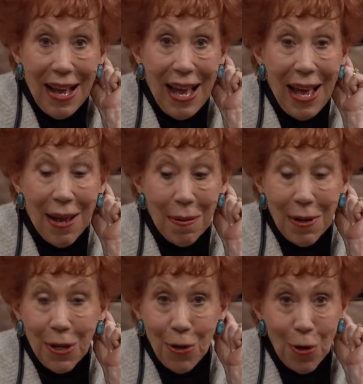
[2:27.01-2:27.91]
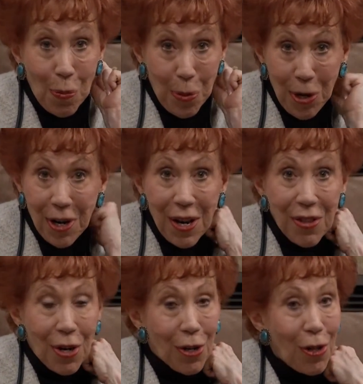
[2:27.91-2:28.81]
and, you know, put it in
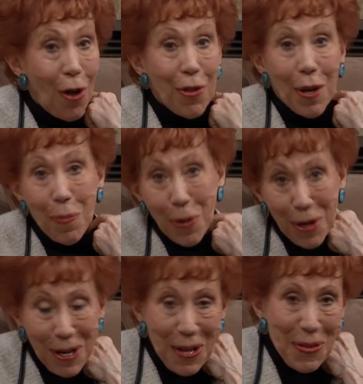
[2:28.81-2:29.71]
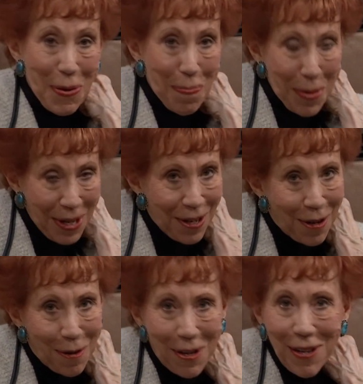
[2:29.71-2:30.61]
their clothing, put it in their
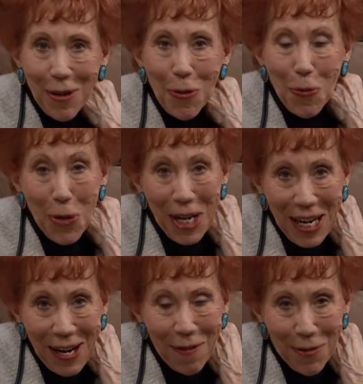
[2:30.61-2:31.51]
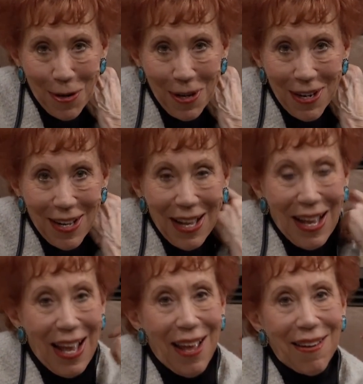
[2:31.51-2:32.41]
pillow, whatever.
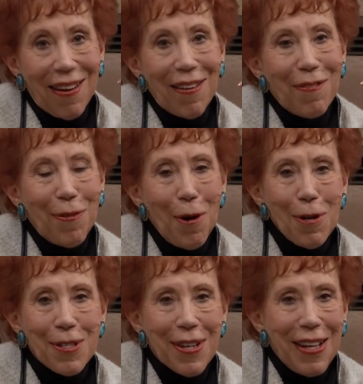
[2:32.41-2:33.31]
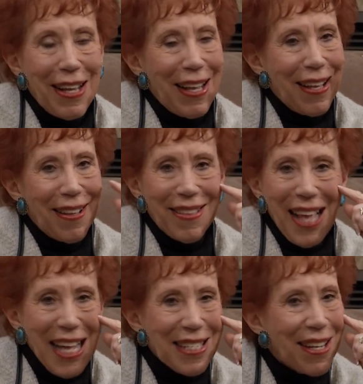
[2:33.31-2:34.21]
And folks,
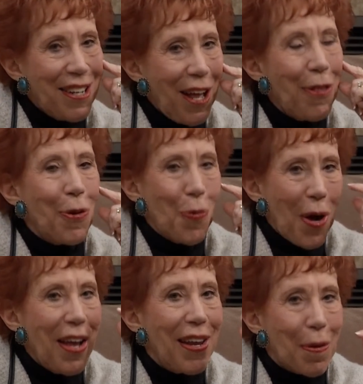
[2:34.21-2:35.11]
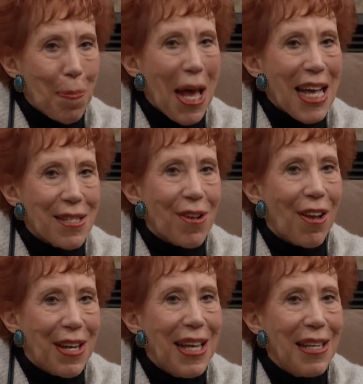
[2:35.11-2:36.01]
that's another way to pass
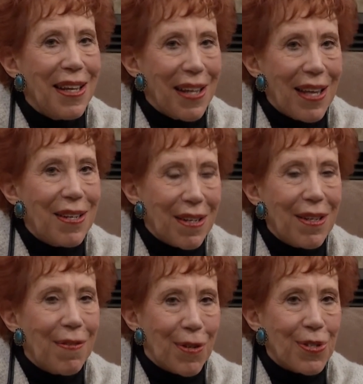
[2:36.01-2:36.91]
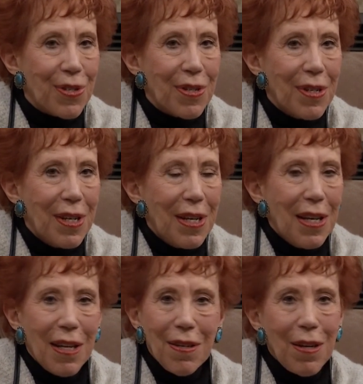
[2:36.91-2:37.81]
on healing and deliverance.
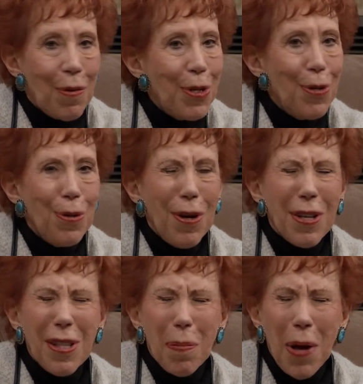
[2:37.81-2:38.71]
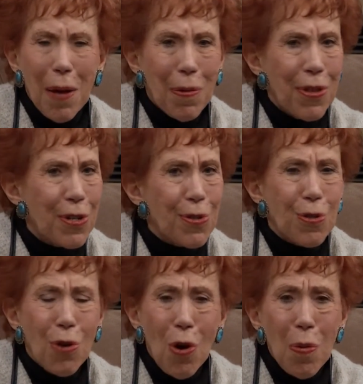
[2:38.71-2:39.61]
You know, when you look in the Bible, there's
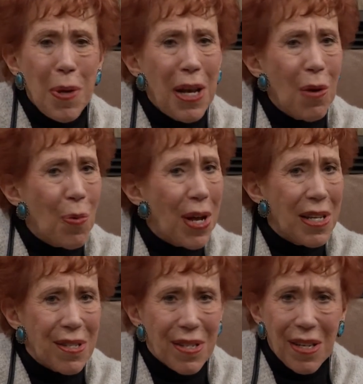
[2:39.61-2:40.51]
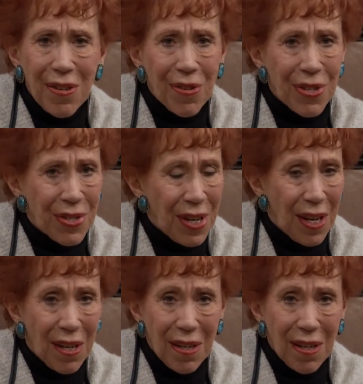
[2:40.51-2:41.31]
so many ways to heal the sick.